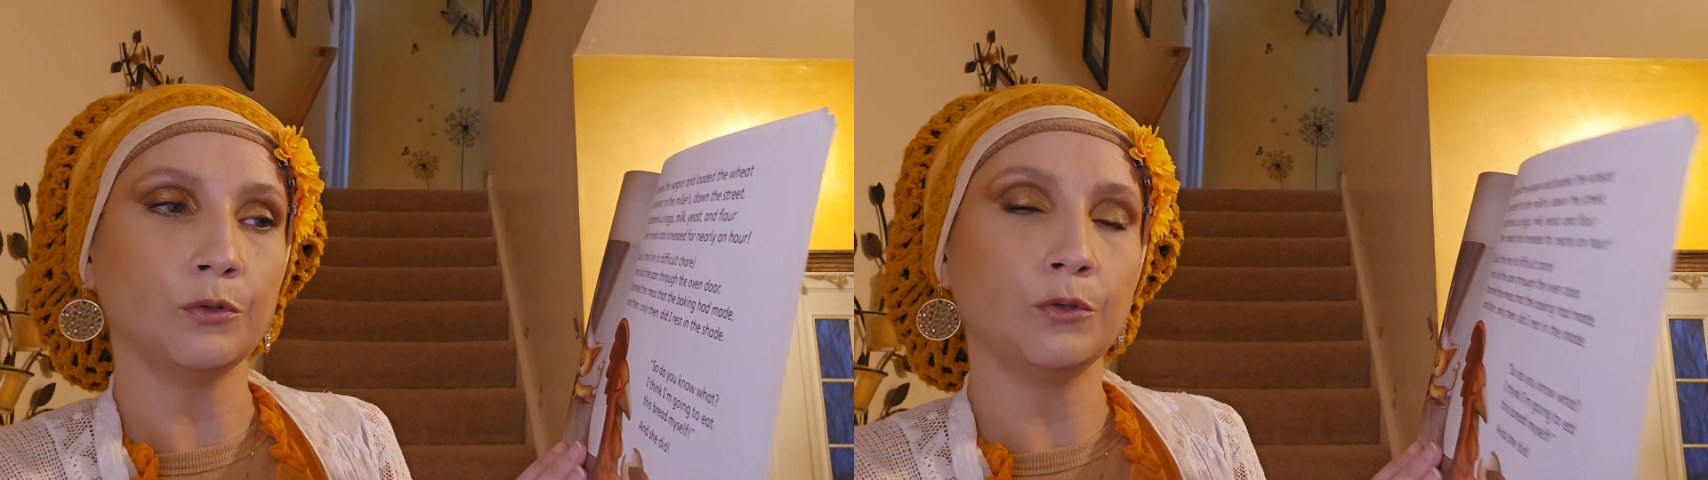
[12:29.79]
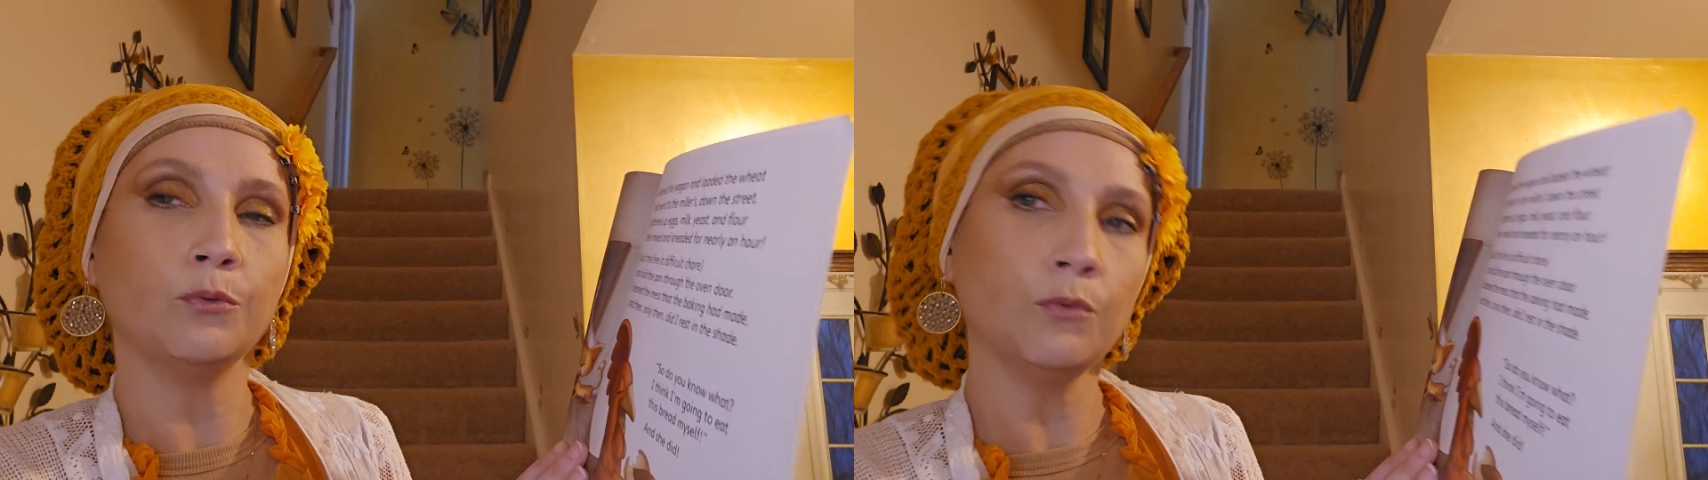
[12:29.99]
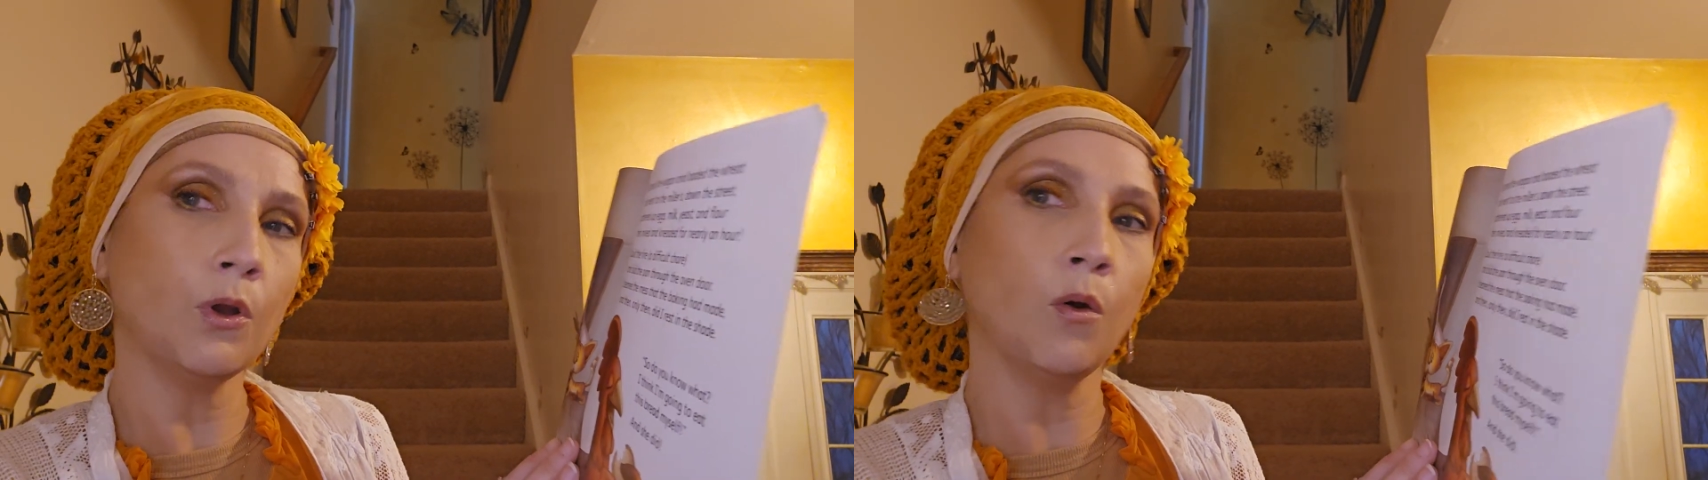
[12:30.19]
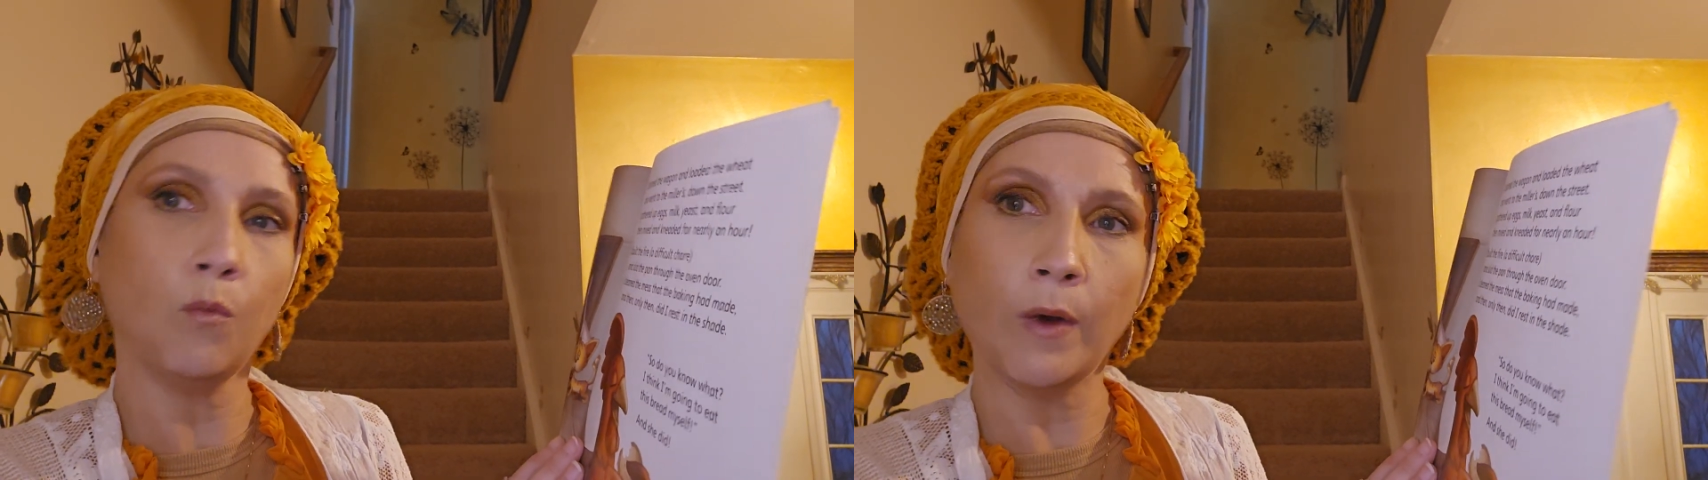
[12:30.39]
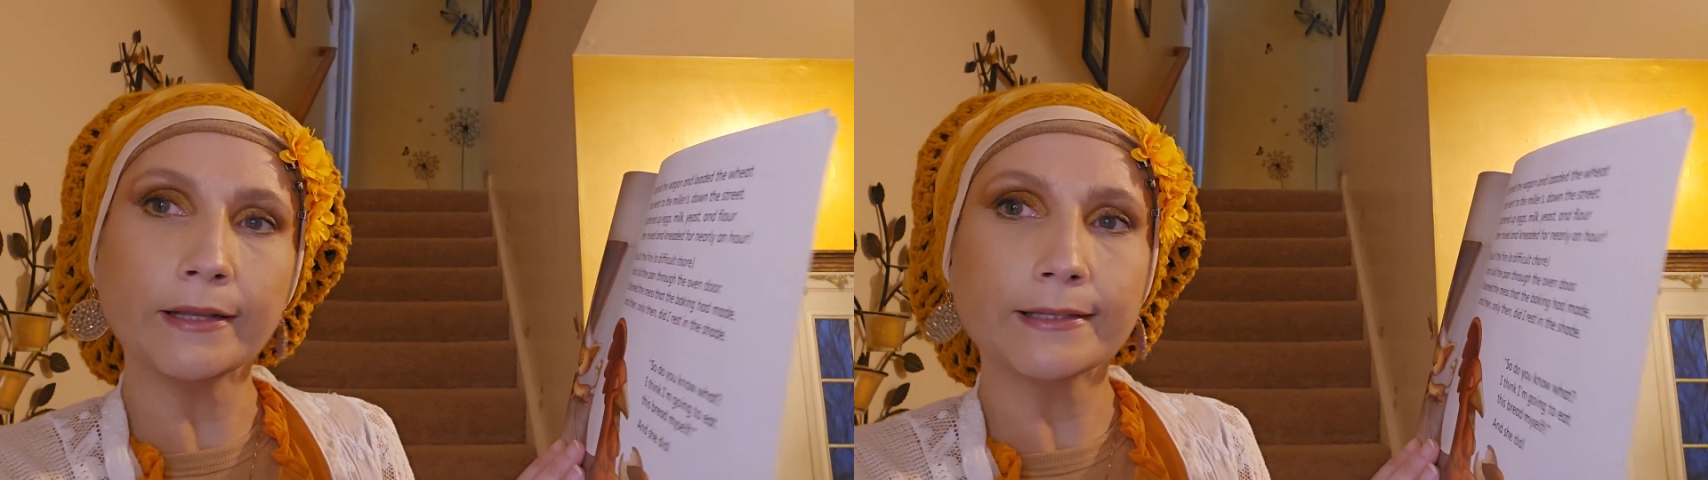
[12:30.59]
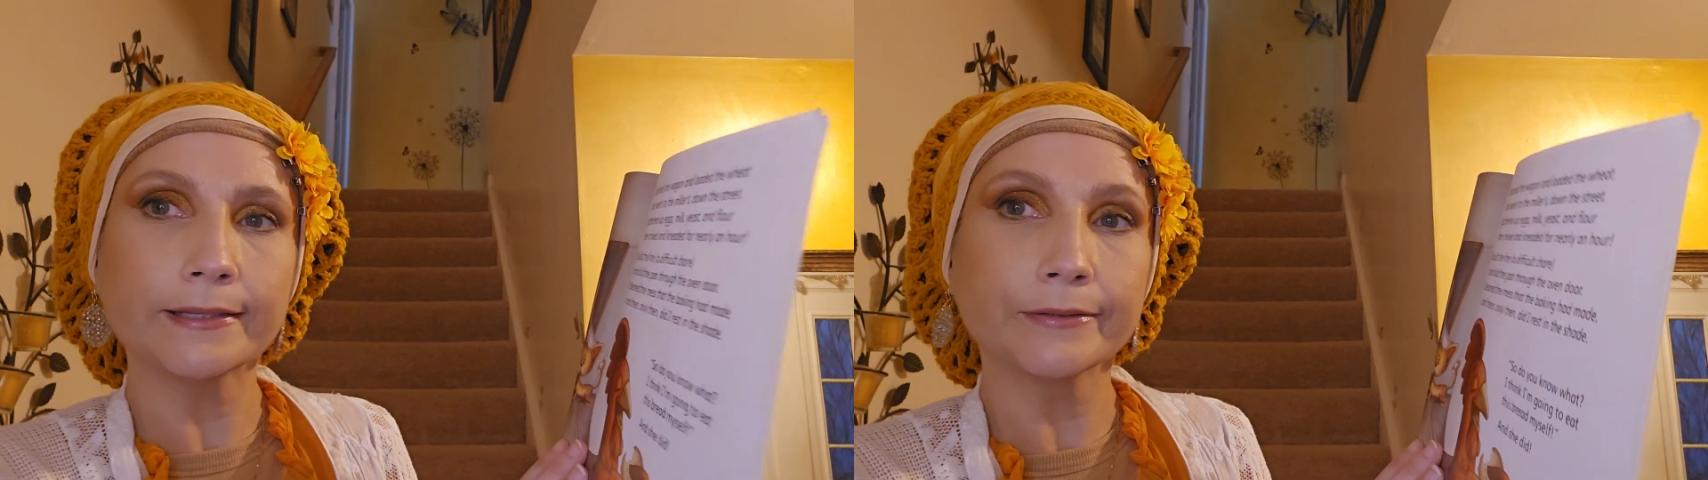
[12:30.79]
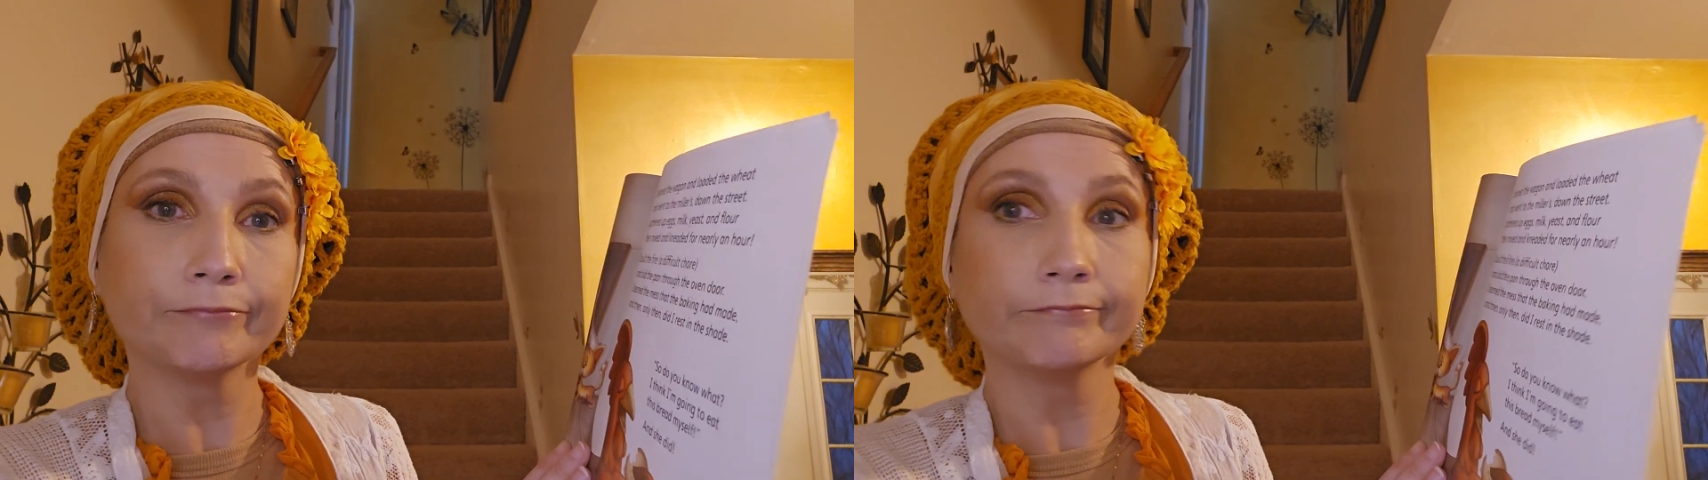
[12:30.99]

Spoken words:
you know what?